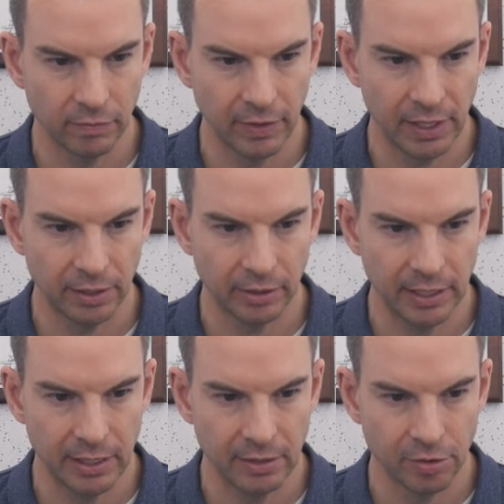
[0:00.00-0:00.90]
there
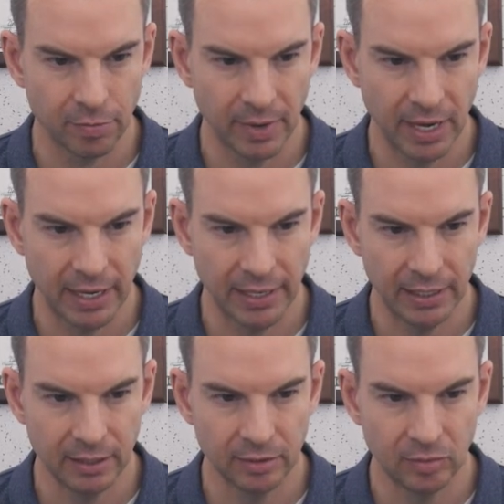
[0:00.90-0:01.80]
is
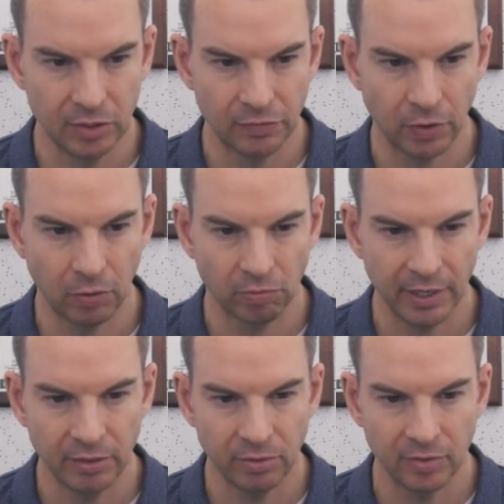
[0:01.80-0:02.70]
my default
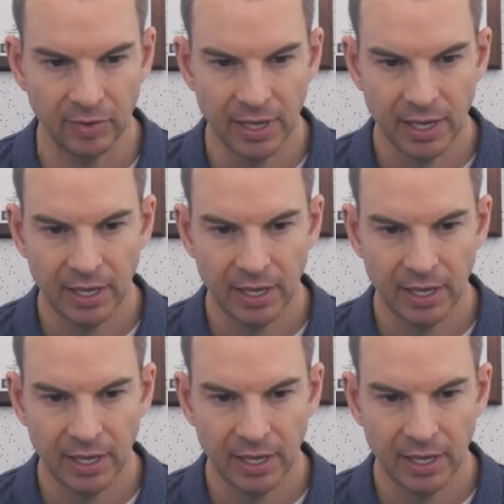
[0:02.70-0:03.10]
route